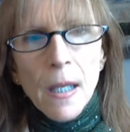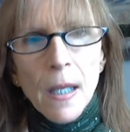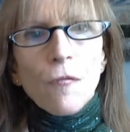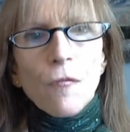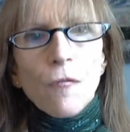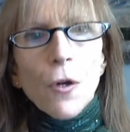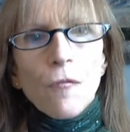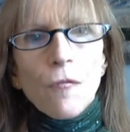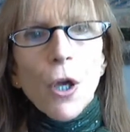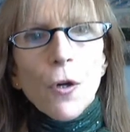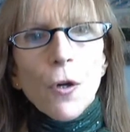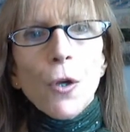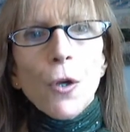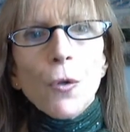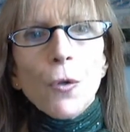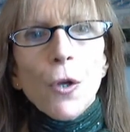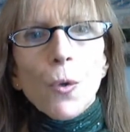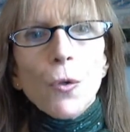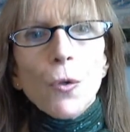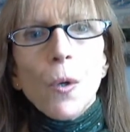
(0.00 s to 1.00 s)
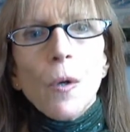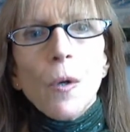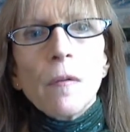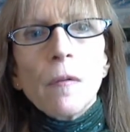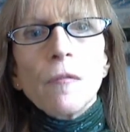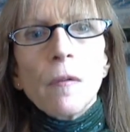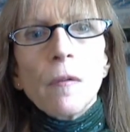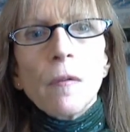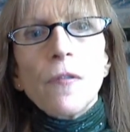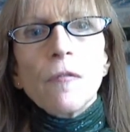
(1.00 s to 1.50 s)
Virgo, you're
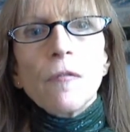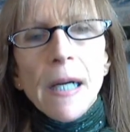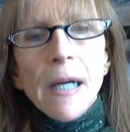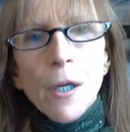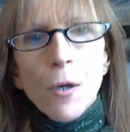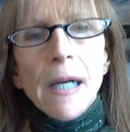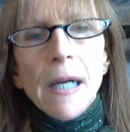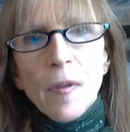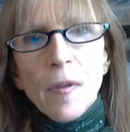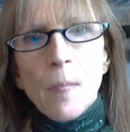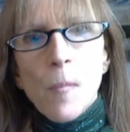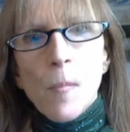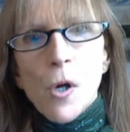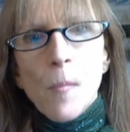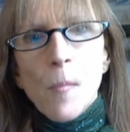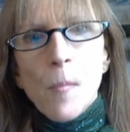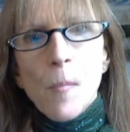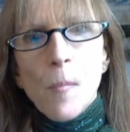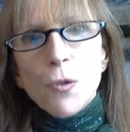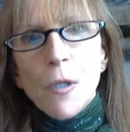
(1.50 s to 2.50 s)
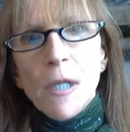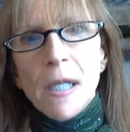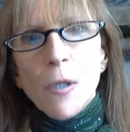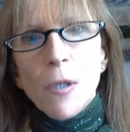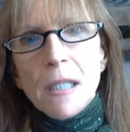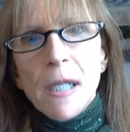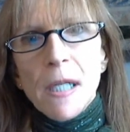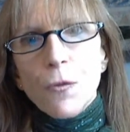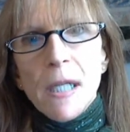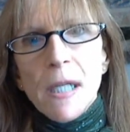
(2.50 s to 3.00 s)
on fire with Mars
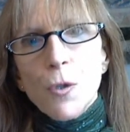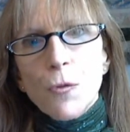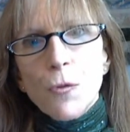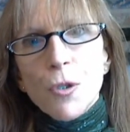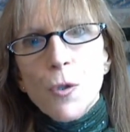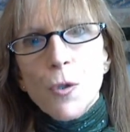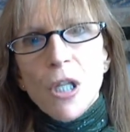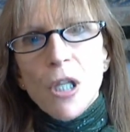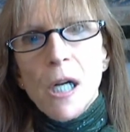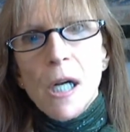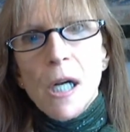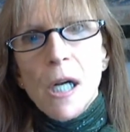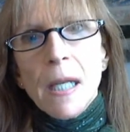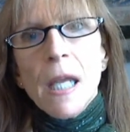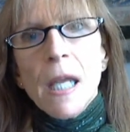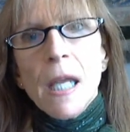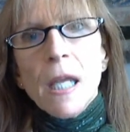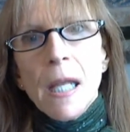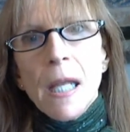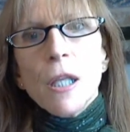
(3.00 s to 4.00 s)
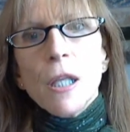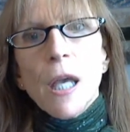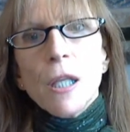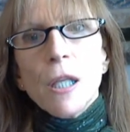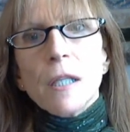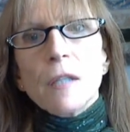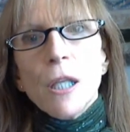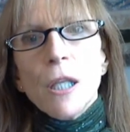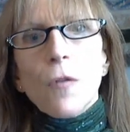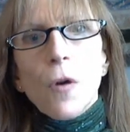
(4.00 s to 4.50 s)
transit through your sign,
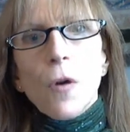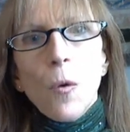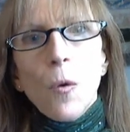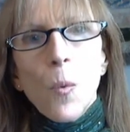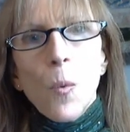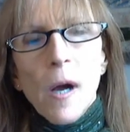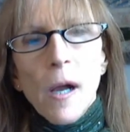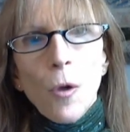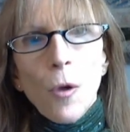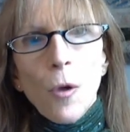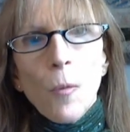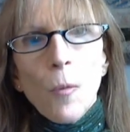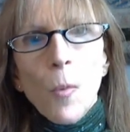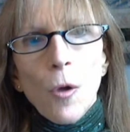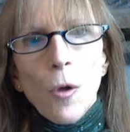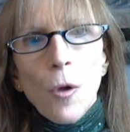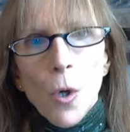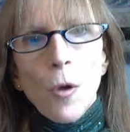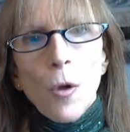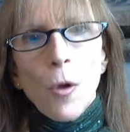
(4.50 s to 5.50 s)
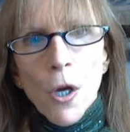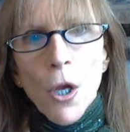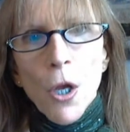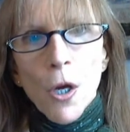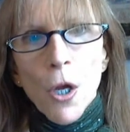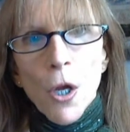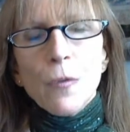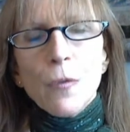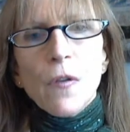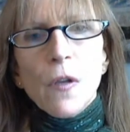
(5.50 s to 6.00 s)
yet for a while more.
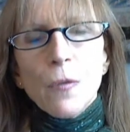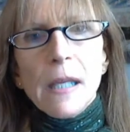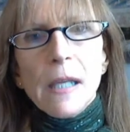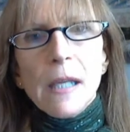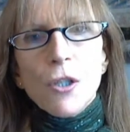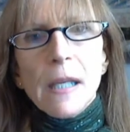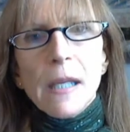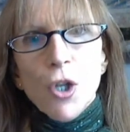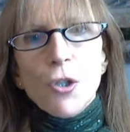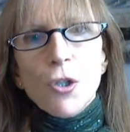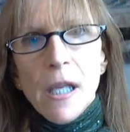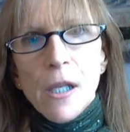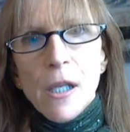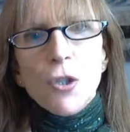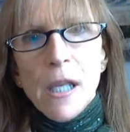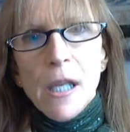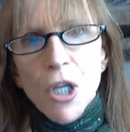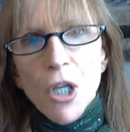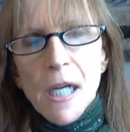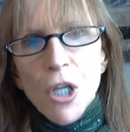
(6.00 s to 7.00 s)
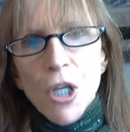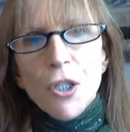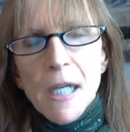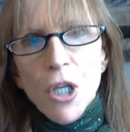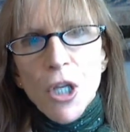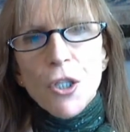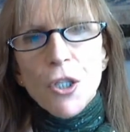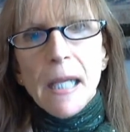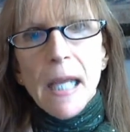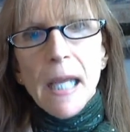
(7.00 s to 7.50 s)
You feel energized to
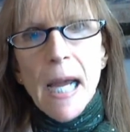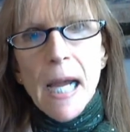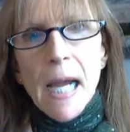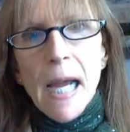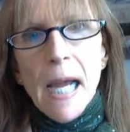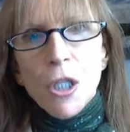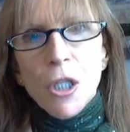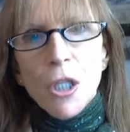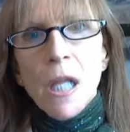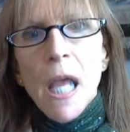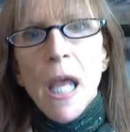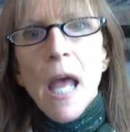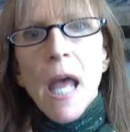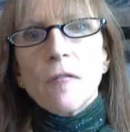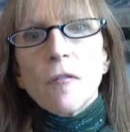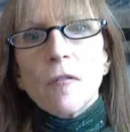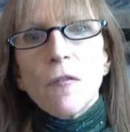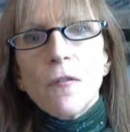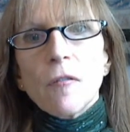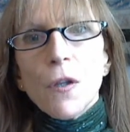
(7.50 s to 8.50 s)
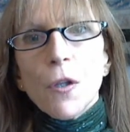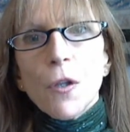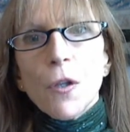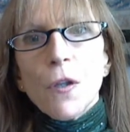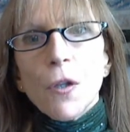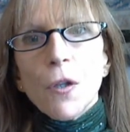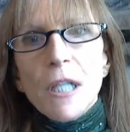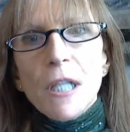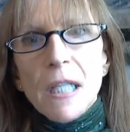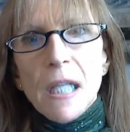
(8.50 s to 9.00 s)
take action and fulfill
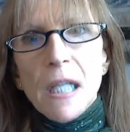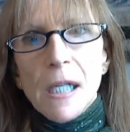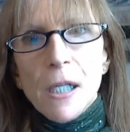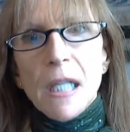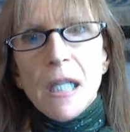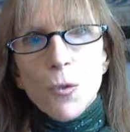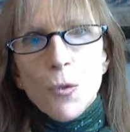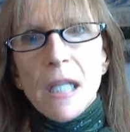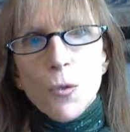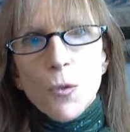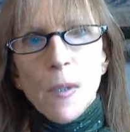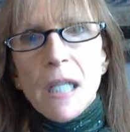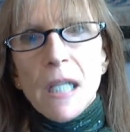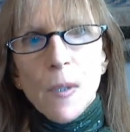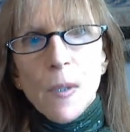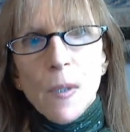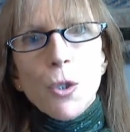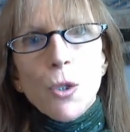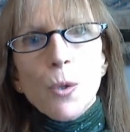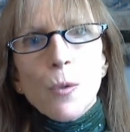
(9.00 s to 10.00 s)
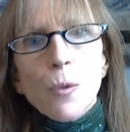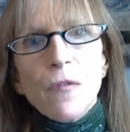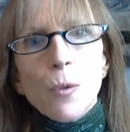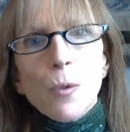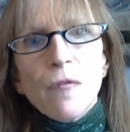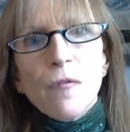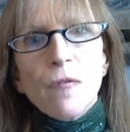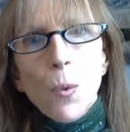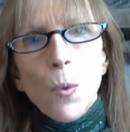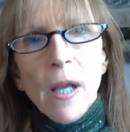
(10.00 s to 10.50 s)
your desires related to your
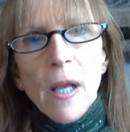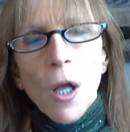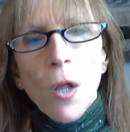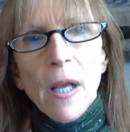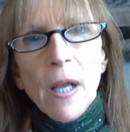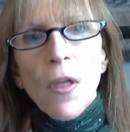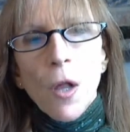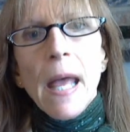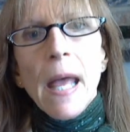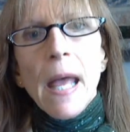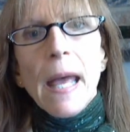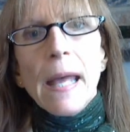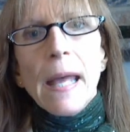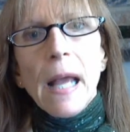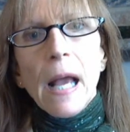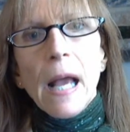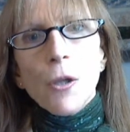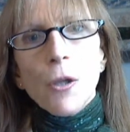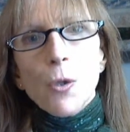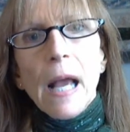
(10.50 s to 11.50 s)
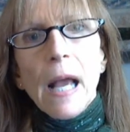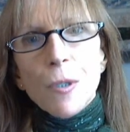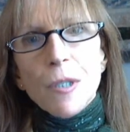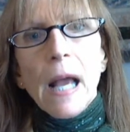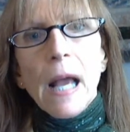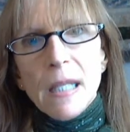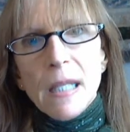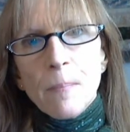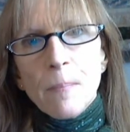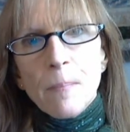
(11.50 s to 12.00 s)
physical health and how you are
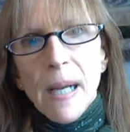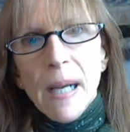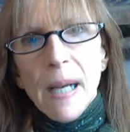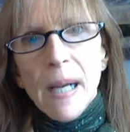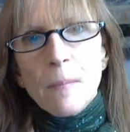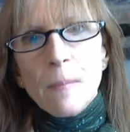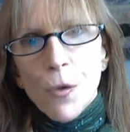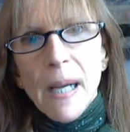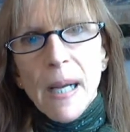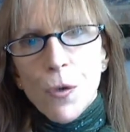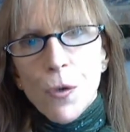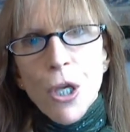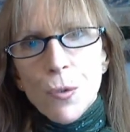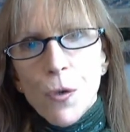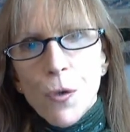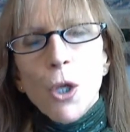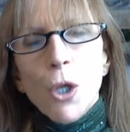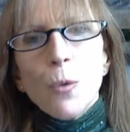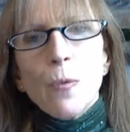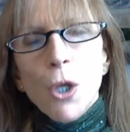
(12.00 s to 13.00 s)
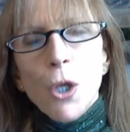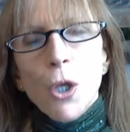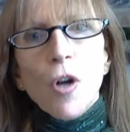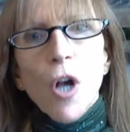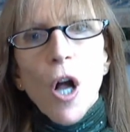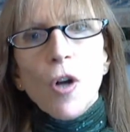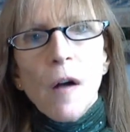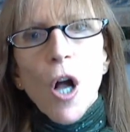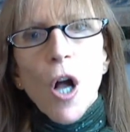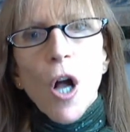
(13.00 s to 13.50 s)
seen by others. You feel
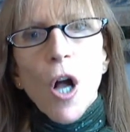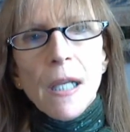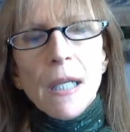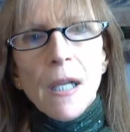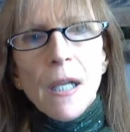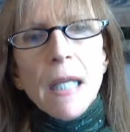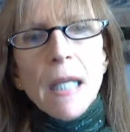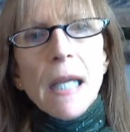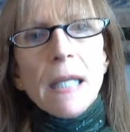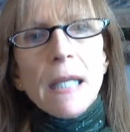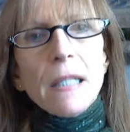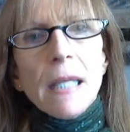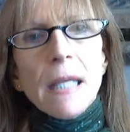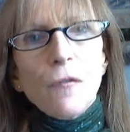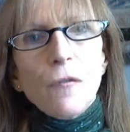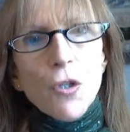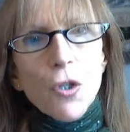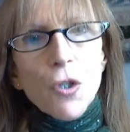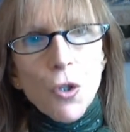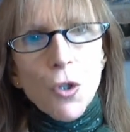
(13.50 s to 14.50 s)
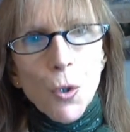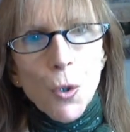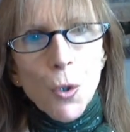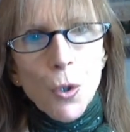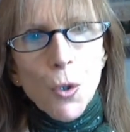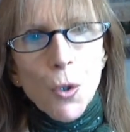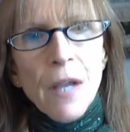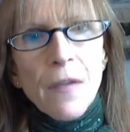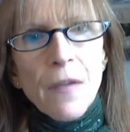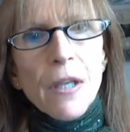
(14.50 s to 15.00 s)
confident, self
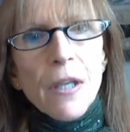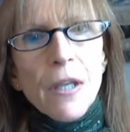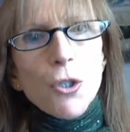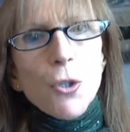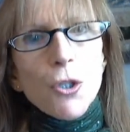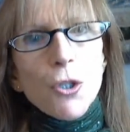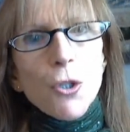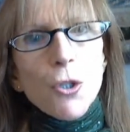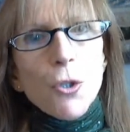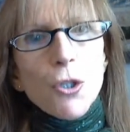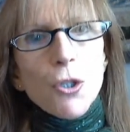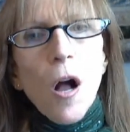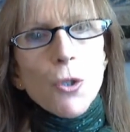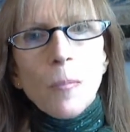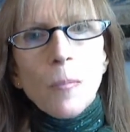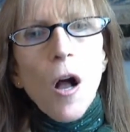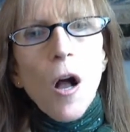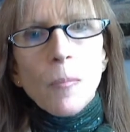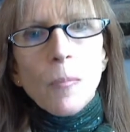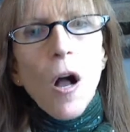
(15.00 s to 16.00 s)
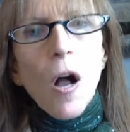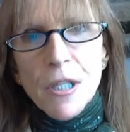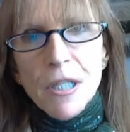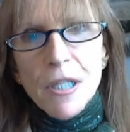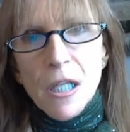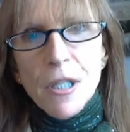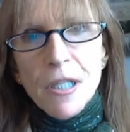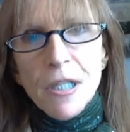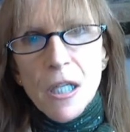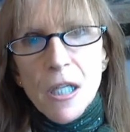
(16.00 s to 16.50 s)
assured that you can accomplish your
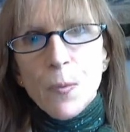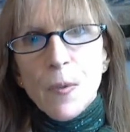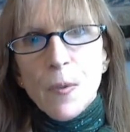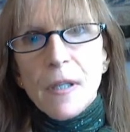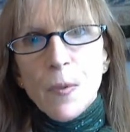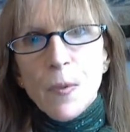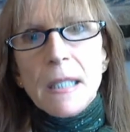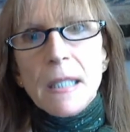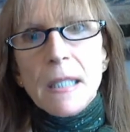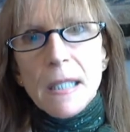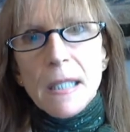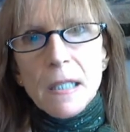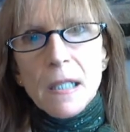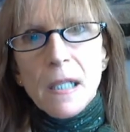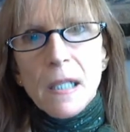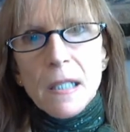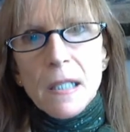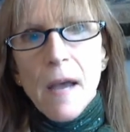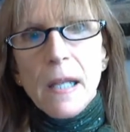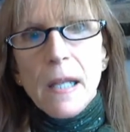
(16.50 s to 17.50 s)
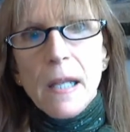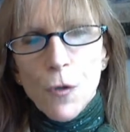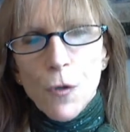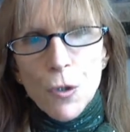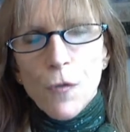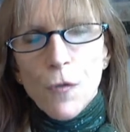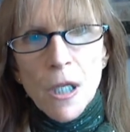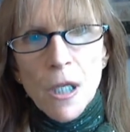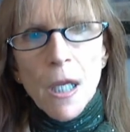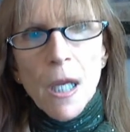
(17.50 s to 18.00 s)
desires with consistent
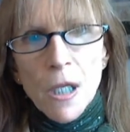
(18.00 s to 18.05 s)
effort.